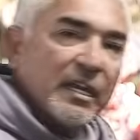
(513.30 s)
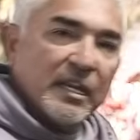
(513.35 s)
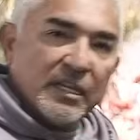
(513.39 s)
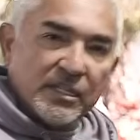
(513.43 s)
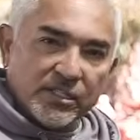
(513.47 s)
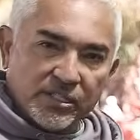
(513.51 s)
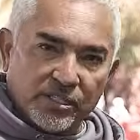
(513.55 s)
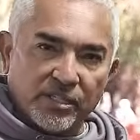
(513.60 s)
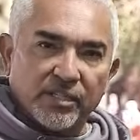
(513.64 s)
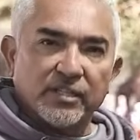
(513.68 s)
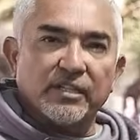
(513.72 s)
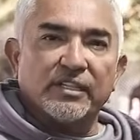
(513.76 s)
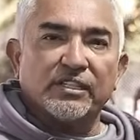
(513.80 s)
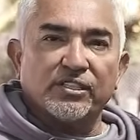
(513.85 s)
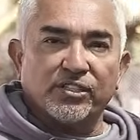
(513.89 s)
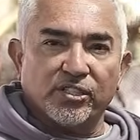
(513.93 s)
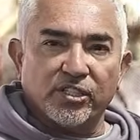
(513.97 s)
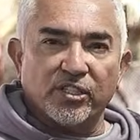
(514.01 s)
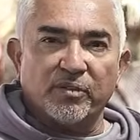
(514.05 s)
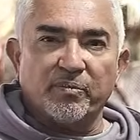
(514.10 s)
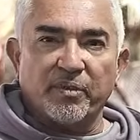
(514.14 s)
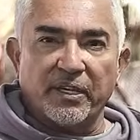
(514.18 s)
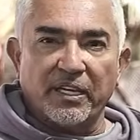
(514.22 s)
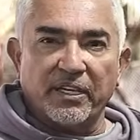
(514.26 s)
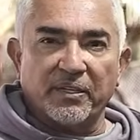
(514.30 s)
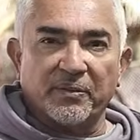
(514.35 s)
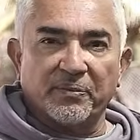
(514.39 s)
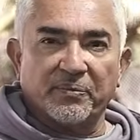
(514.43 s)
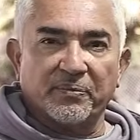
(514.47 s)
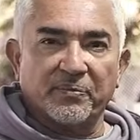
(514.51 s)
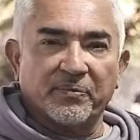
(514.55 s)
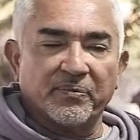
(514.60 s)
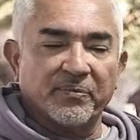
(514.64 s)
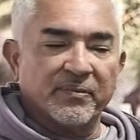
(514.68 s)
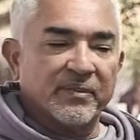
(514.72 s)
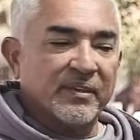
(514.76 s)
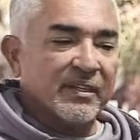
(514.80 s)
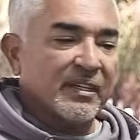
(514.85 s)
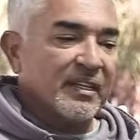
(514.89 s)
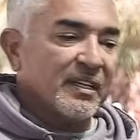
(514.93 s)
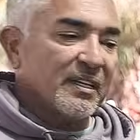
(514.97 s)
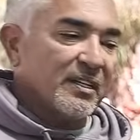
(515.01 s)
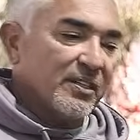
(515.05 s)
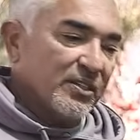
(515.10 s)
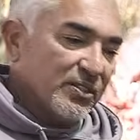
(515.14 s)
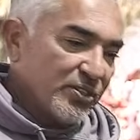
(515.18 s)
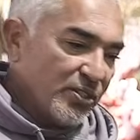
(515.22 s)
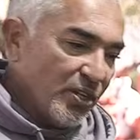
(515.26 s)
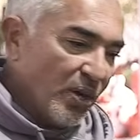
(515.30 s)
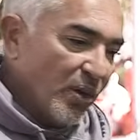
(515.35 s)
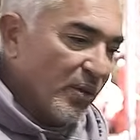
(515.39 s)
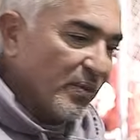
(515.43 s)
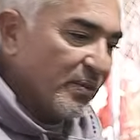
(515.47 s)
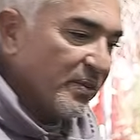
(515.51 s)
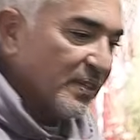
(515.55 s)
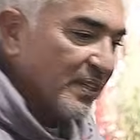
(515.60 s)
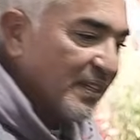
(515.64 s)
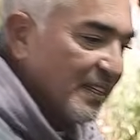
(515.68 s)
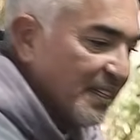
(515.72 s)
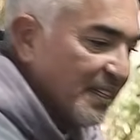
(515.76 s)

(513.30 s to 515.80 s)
easier it should be. So